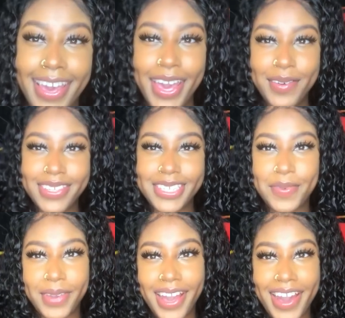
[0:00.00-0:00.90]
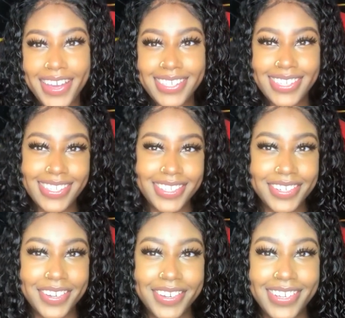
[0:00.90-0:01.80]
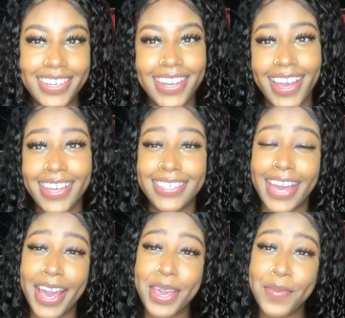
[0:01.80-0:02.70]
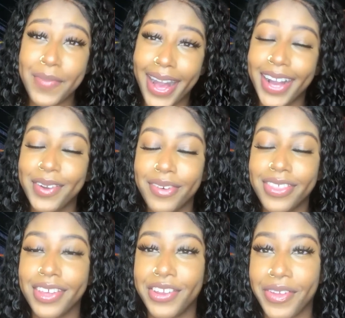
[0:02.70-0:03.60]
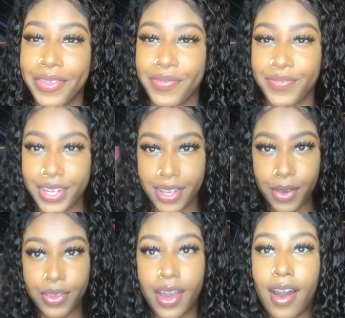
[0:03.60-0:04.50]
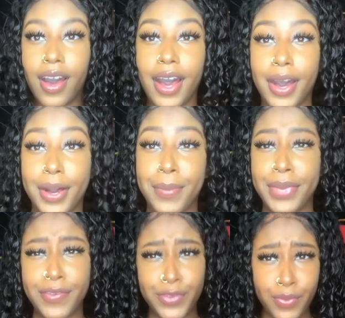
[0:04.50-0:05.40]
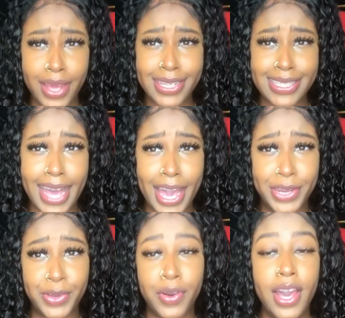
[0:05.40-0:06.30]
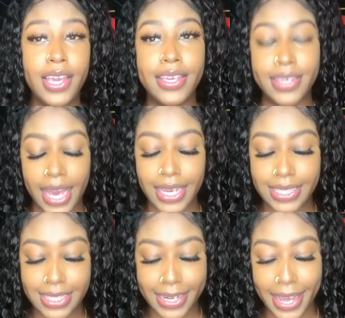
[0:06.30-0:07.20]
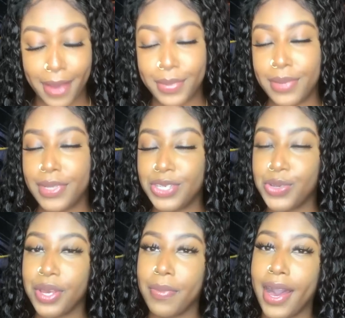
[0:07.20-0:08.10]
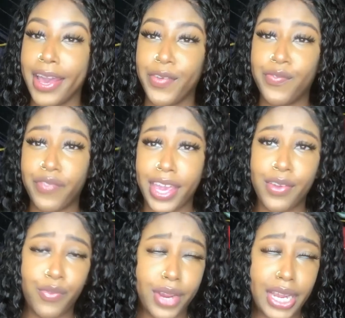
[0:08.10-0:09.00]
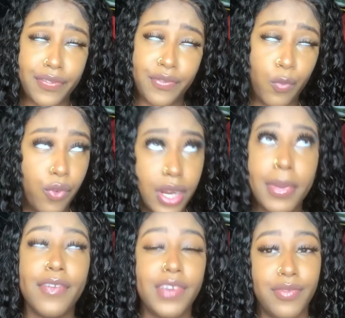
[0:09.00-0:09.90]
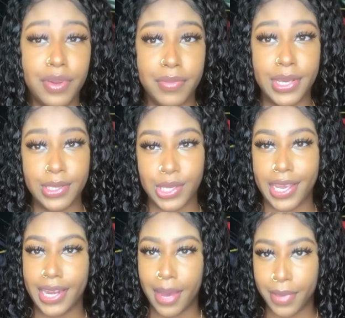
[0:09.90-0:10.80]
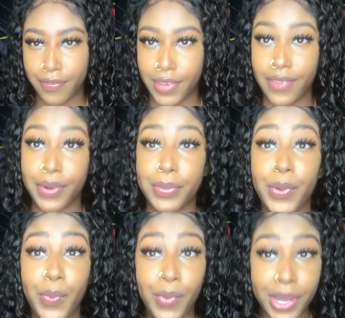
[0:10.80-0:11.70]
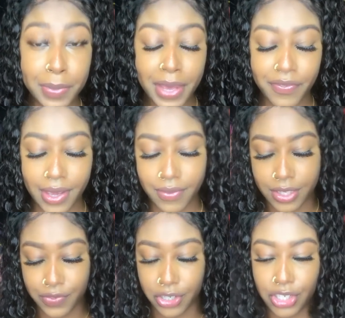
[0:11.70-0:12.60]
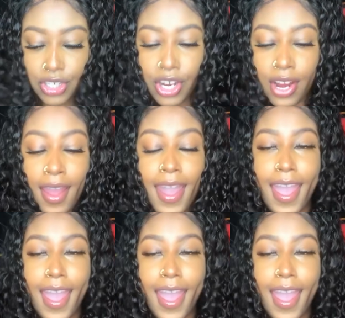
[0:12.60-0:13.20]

Hey, what's up, you guys? It's your girl Nina, and I am back with another video, y'all. If you read the title, yes, today I'm gonna be doing my favorite, one of my favorite meals, okay? Not my favorite, but one of my favorites for sure.